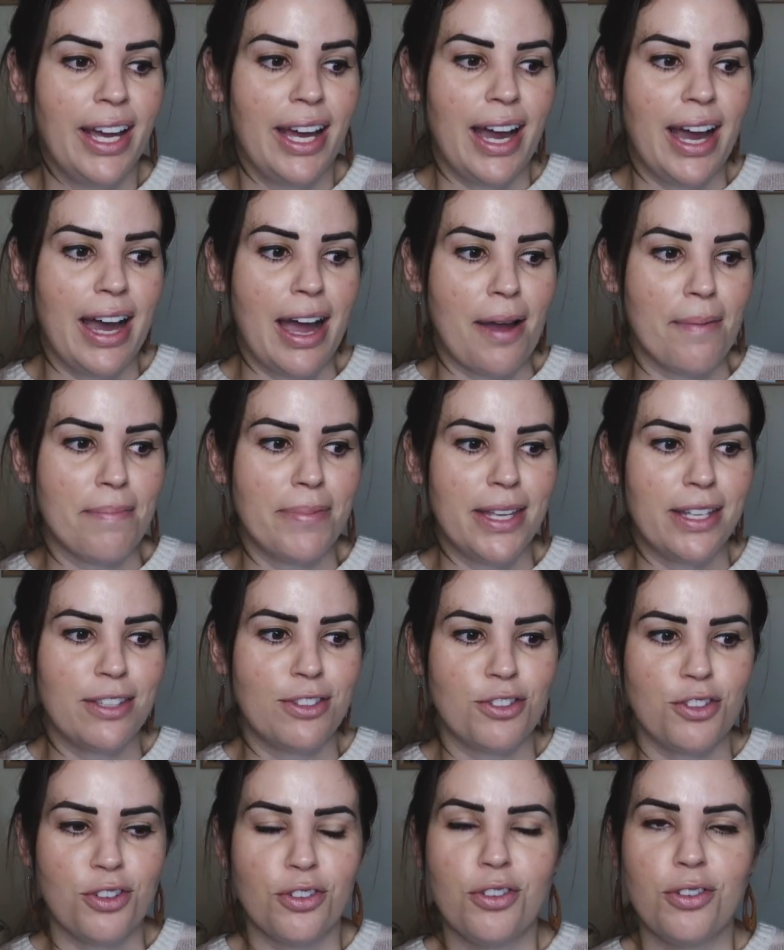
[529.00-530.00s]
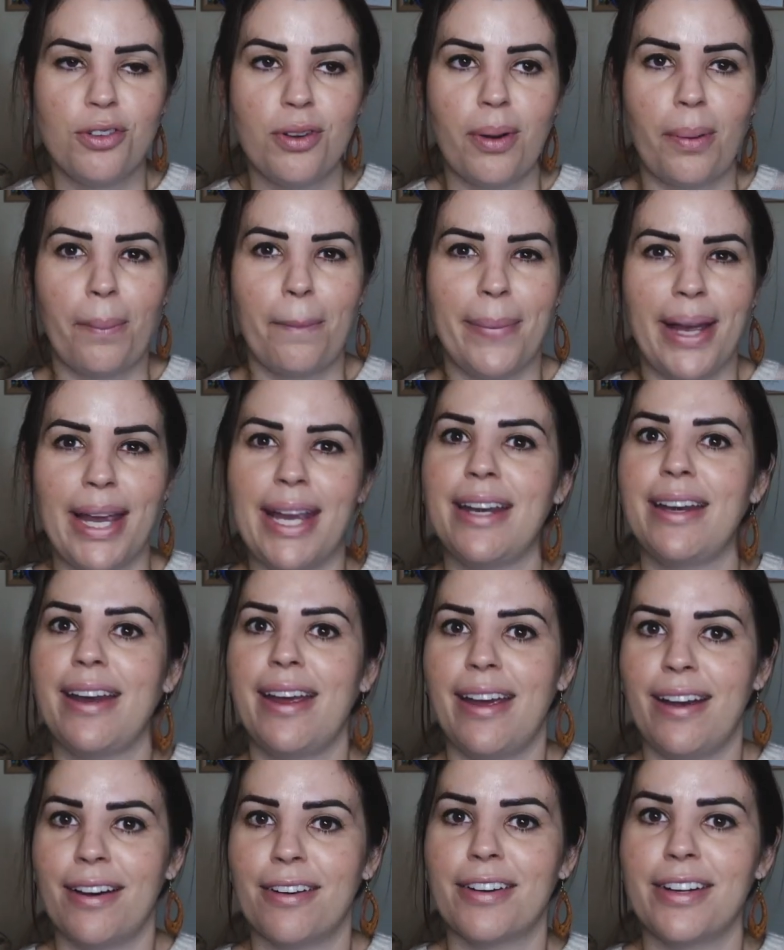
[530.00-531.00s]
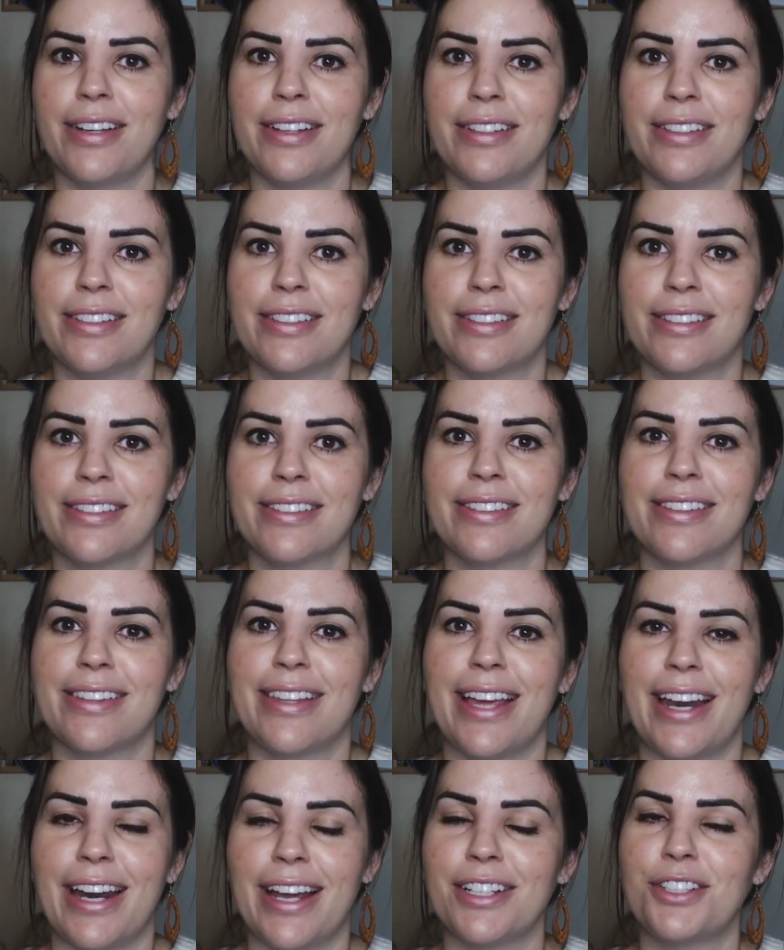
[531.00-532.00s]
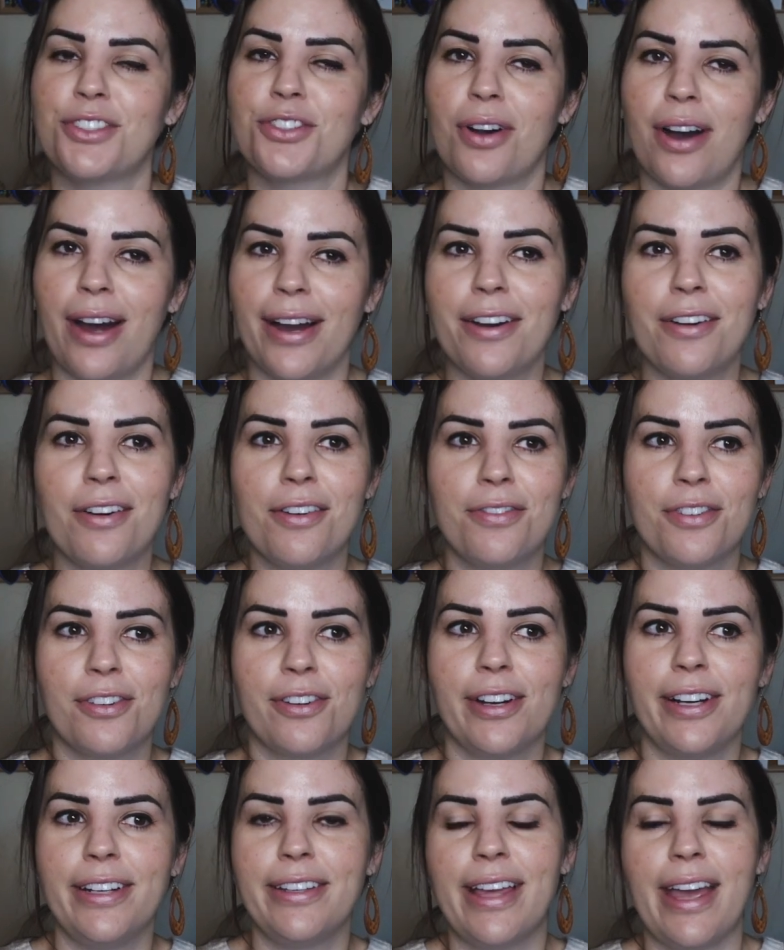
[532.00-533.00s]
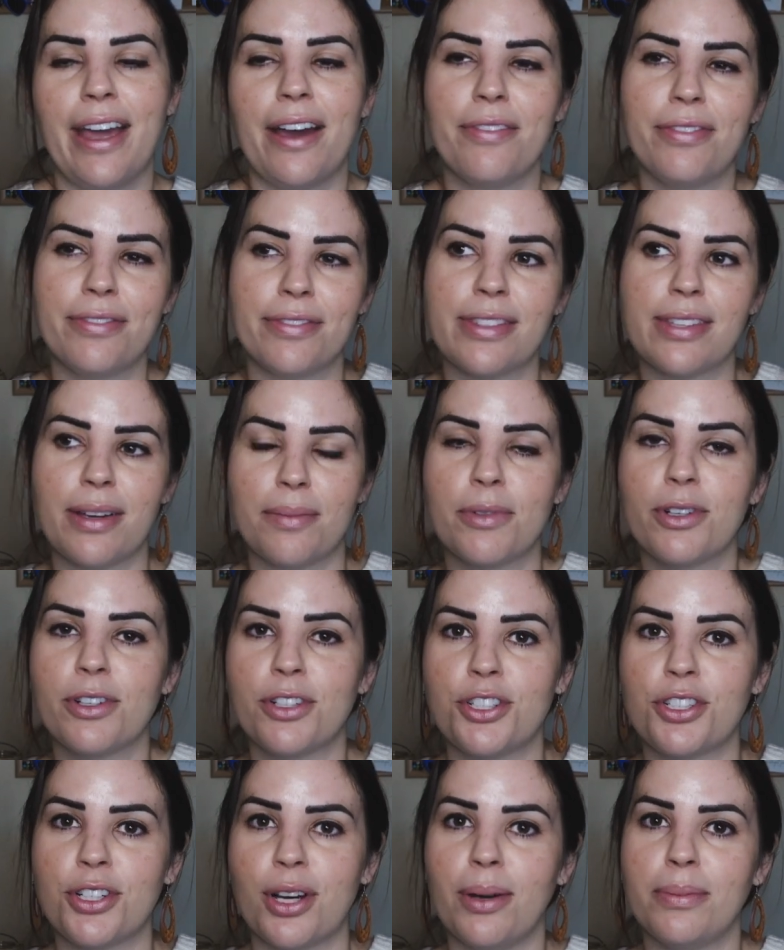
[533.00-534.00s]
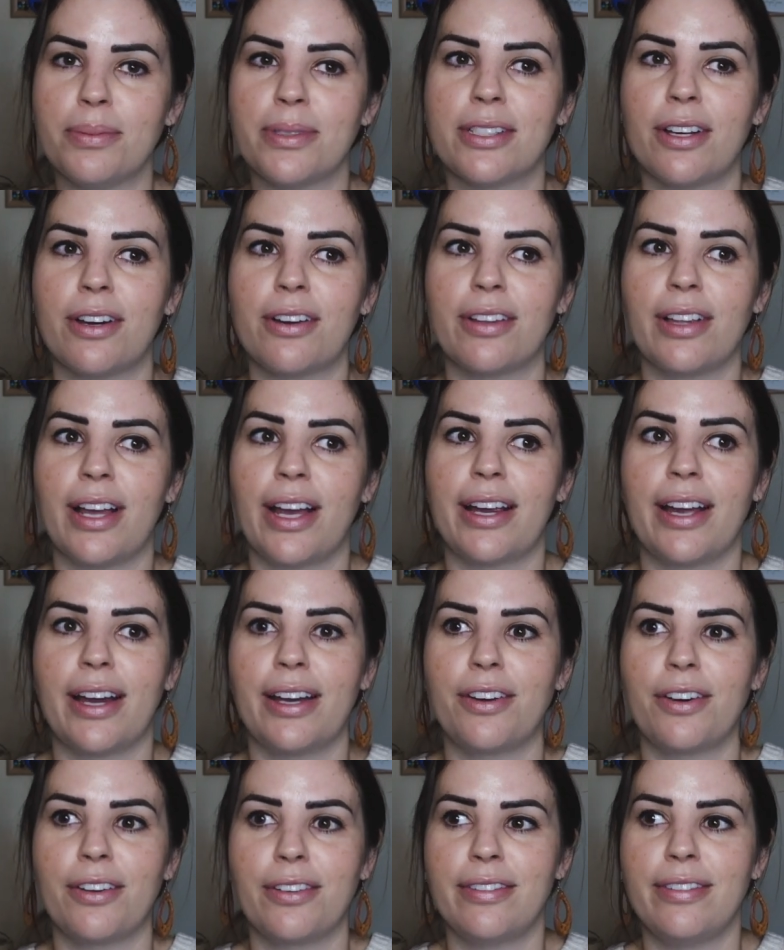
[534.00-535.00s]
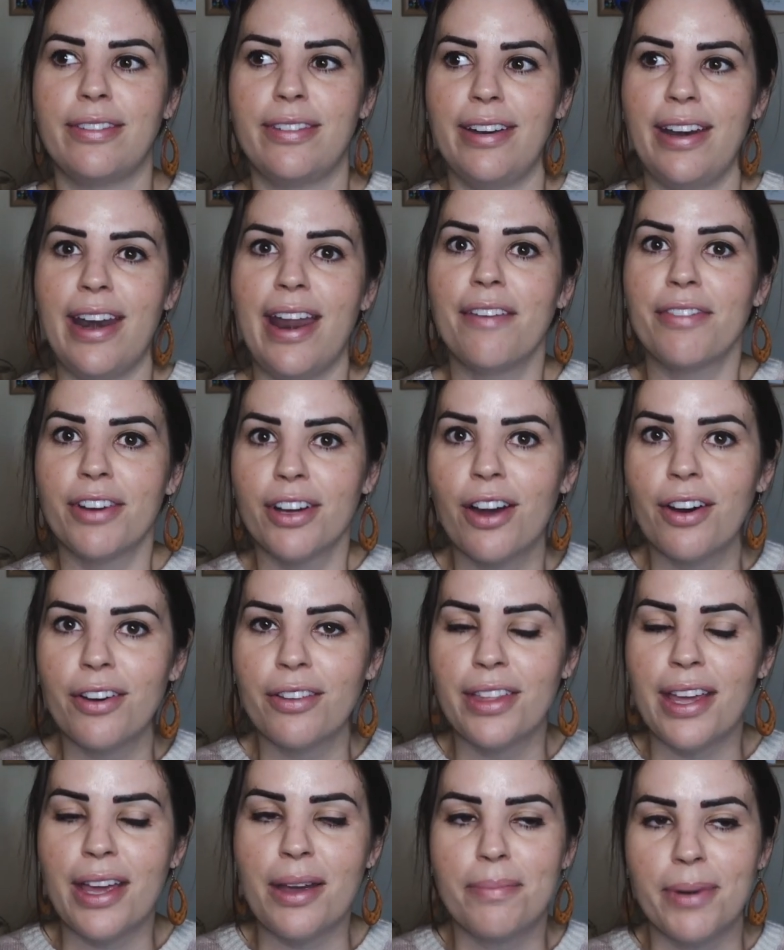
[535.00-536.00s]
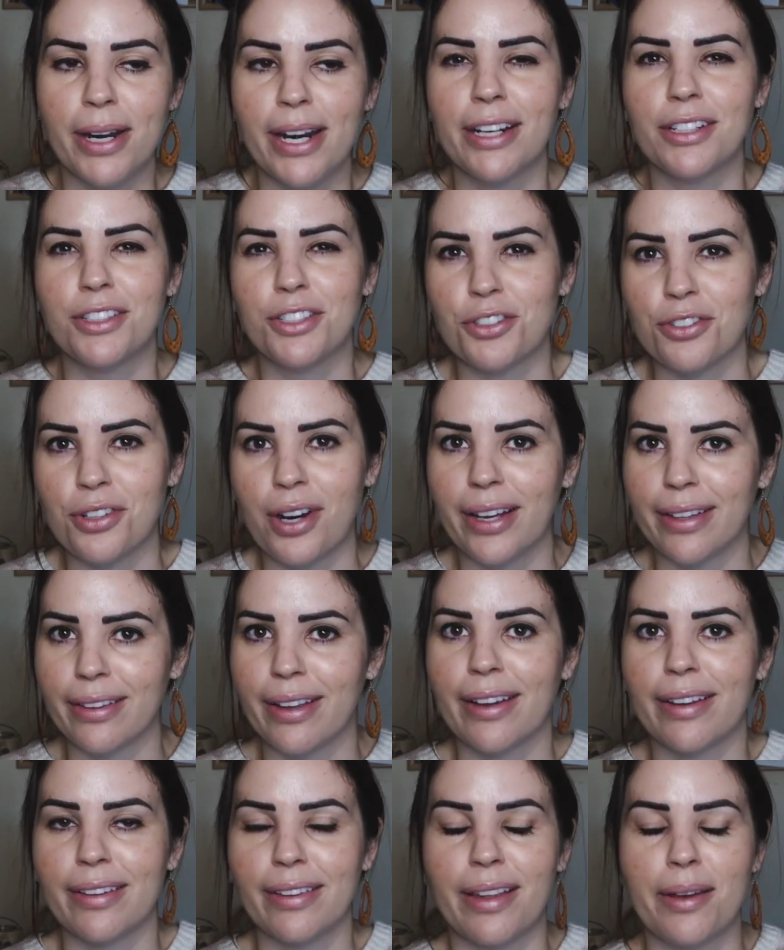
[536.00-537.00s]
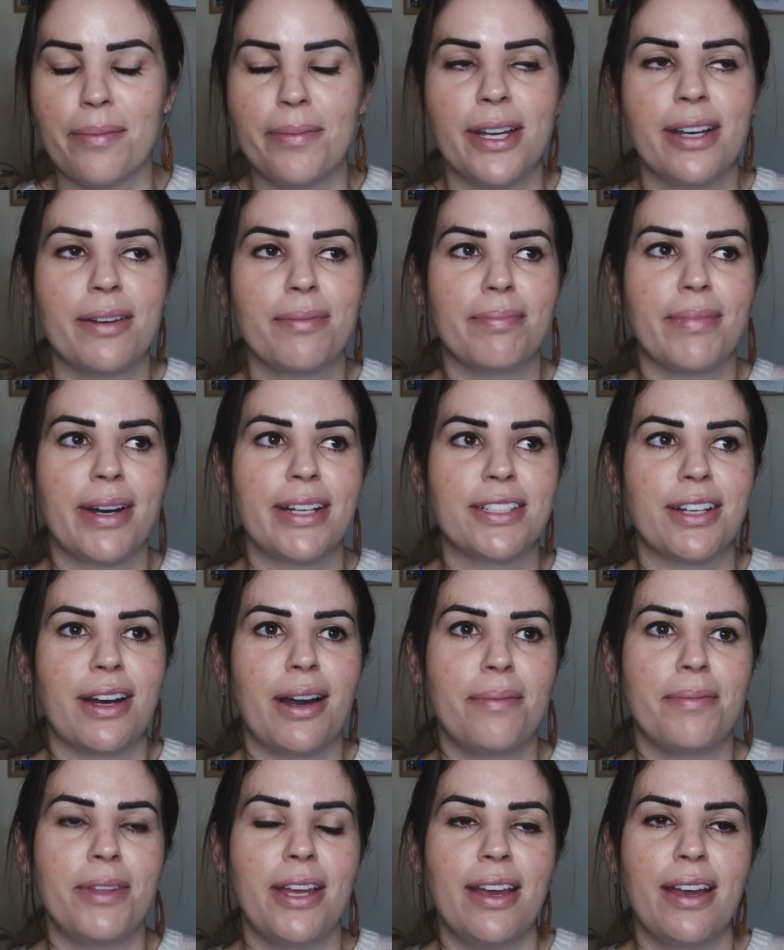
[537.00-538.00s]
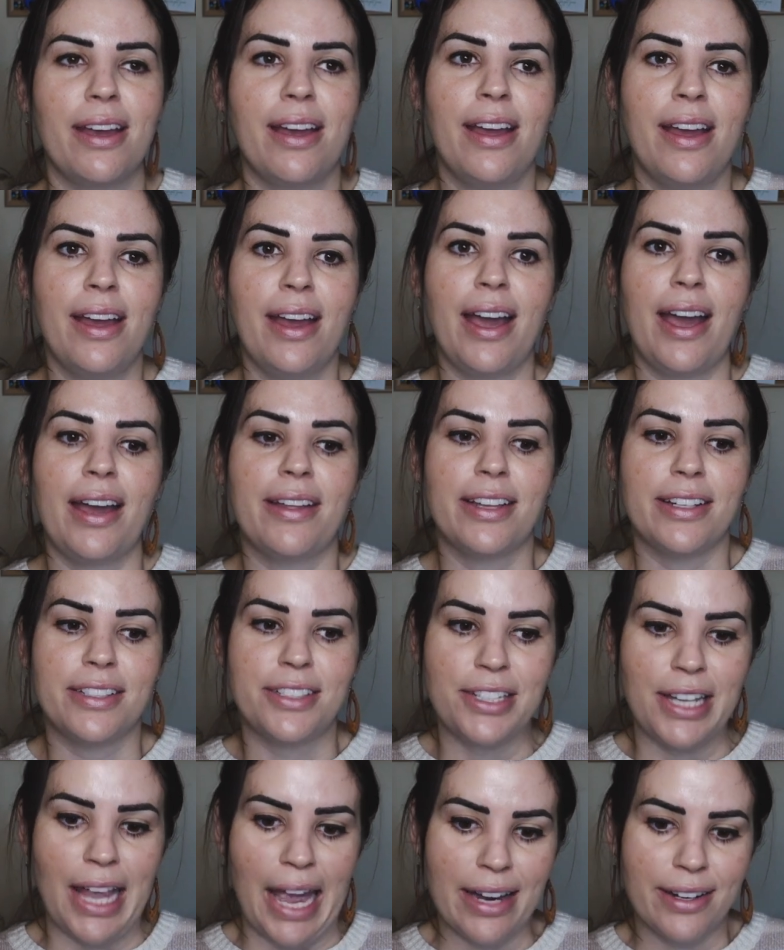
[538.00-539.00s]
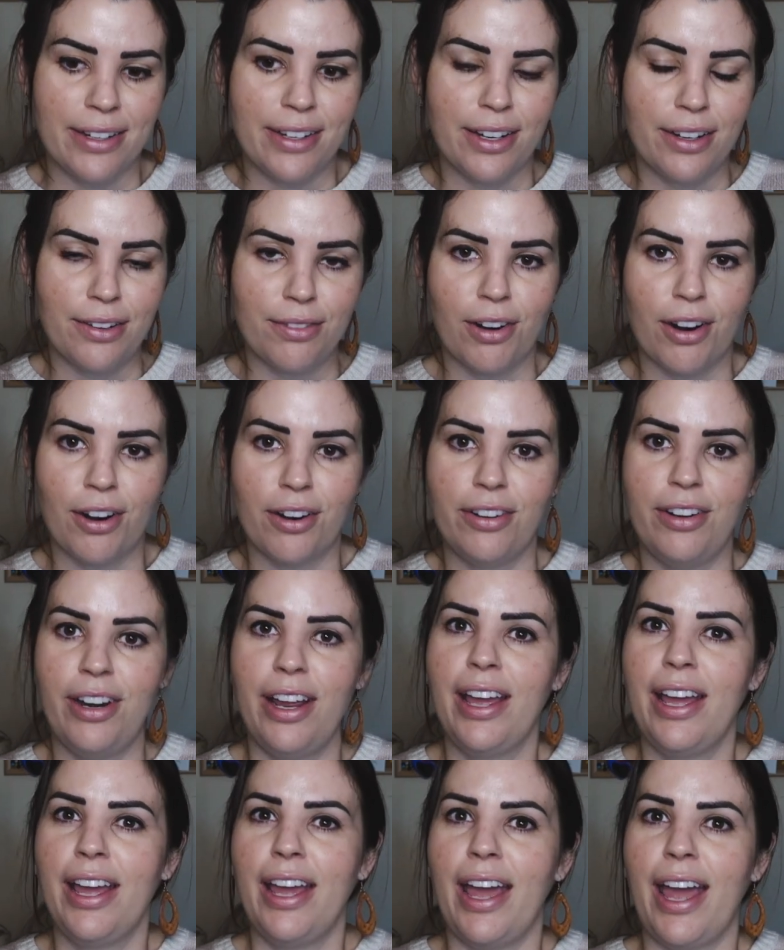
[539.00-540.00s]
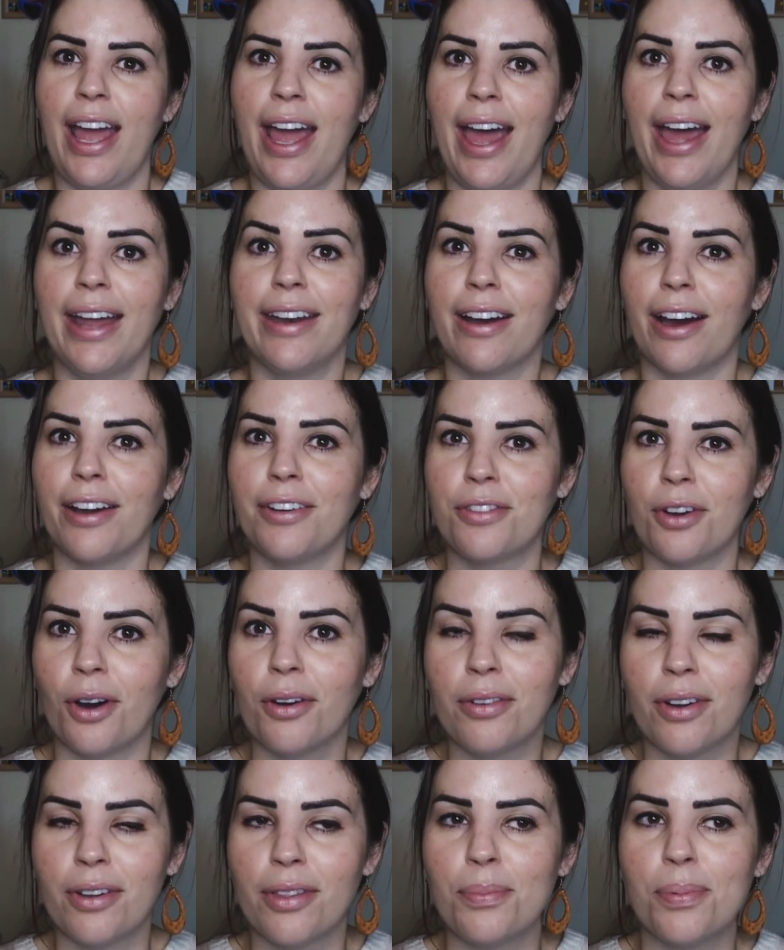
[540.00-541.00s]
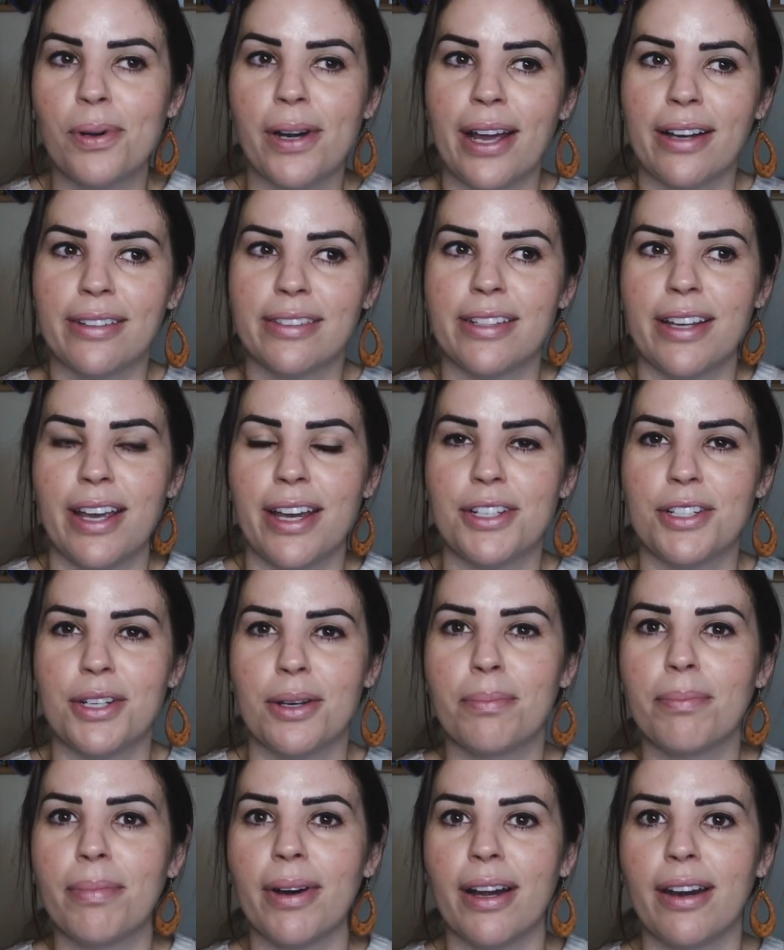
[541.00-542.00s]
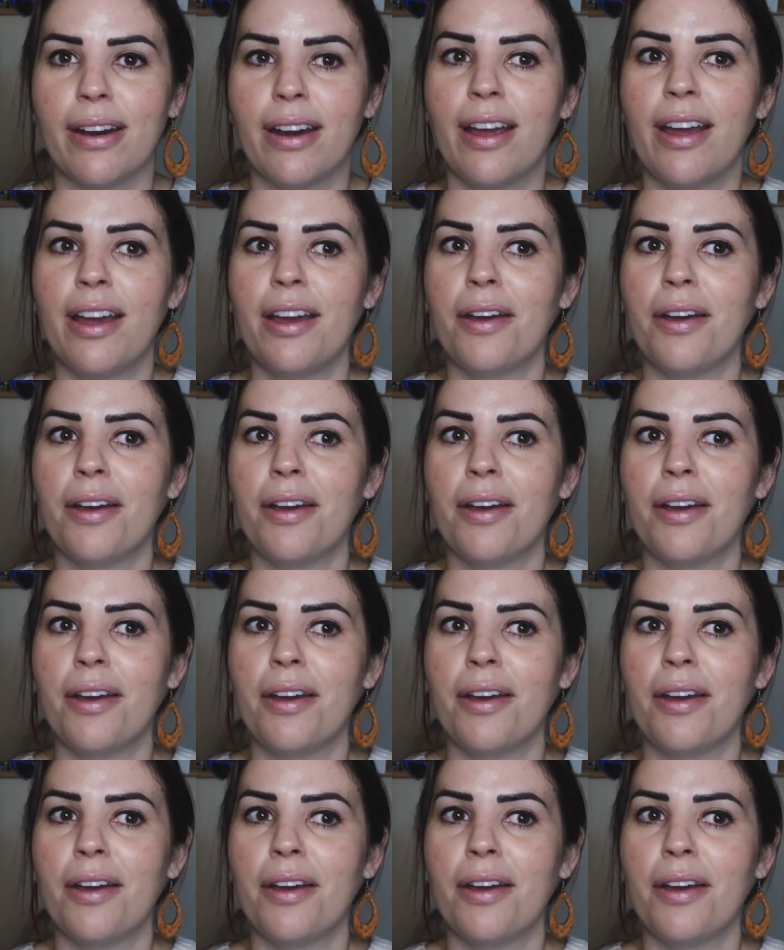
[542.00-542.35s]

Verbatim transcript: Um, there's two main areas that I try to avoid. They have some good shops, so like I don't never go there, but I just try and like limit my time there, and that's Yadkin Road, and I don't know the pronunciation, but